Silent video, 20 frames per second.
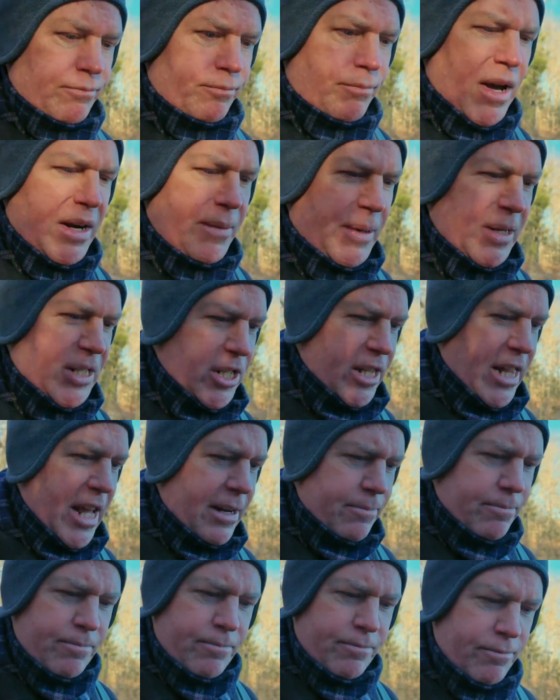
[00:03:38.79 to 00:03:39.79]
Might have mentioned that.
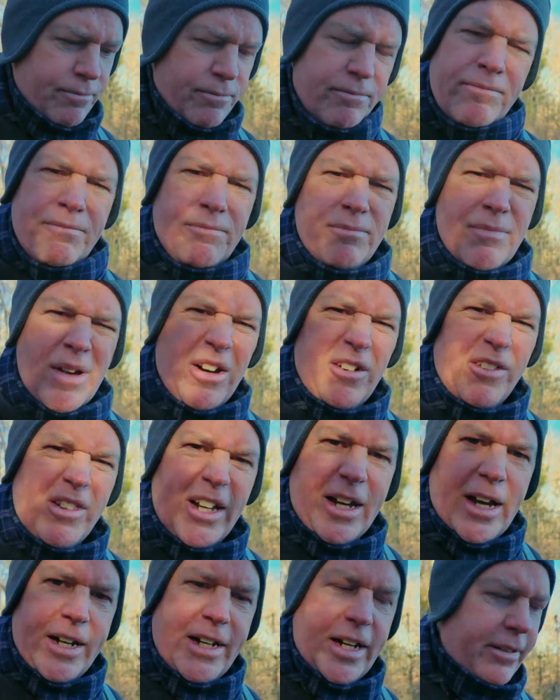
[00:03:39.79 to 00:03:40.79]
I don't
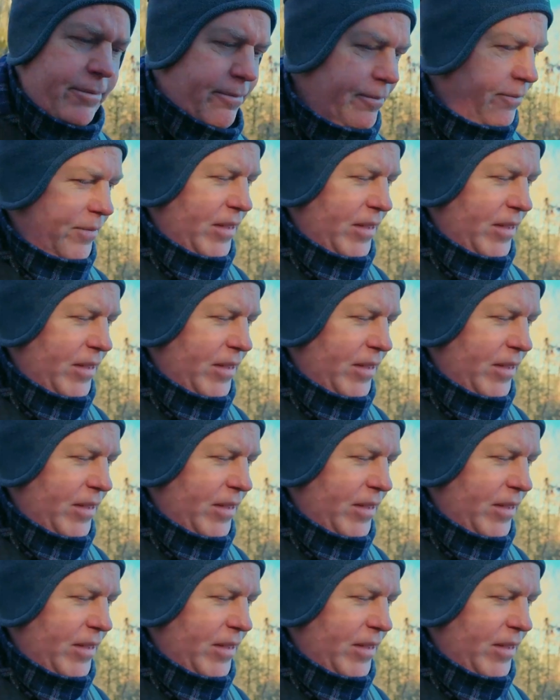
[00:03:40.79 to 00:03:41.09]
think I did.